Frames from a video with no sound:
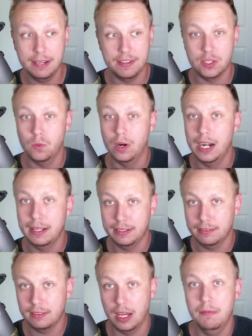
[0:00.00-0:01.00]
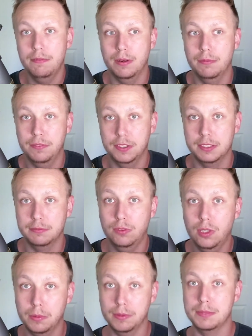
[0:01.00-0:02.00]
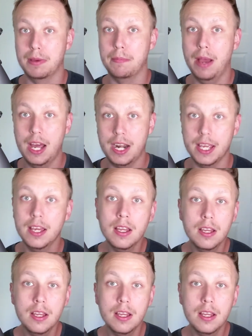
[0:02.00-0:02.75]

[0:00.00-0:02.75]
That's where I come from first and foremost, my body,